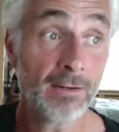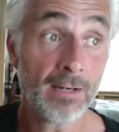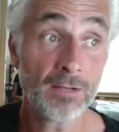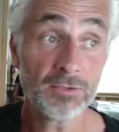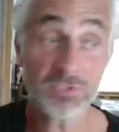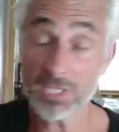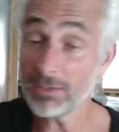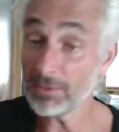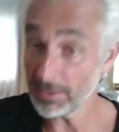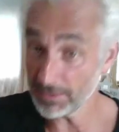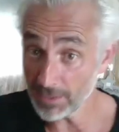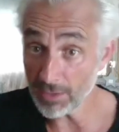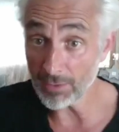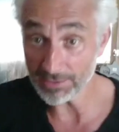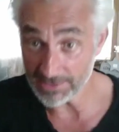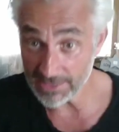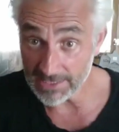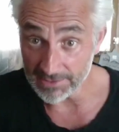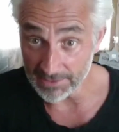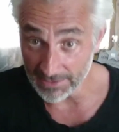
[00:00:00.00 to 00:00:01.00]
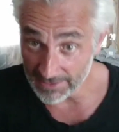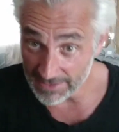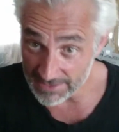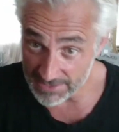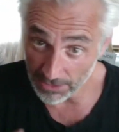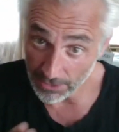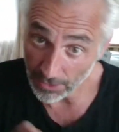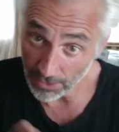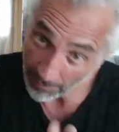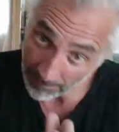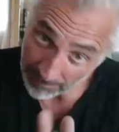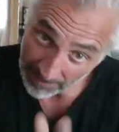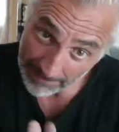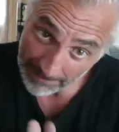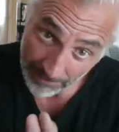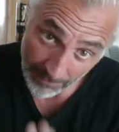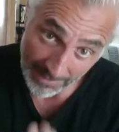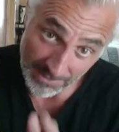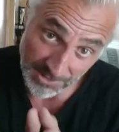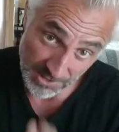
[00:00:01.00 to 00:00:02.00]
no, totally, no, I did. And there's a lot of
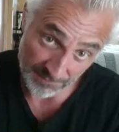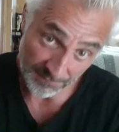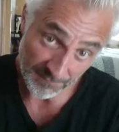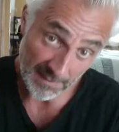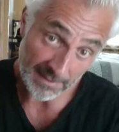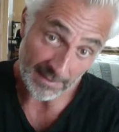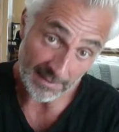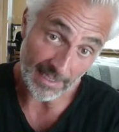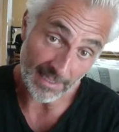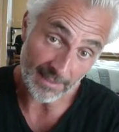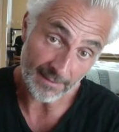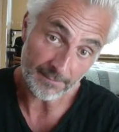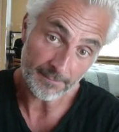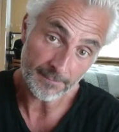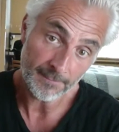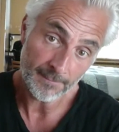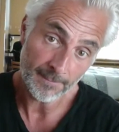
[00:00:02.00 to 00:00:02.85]
people who actually think that. Yeah.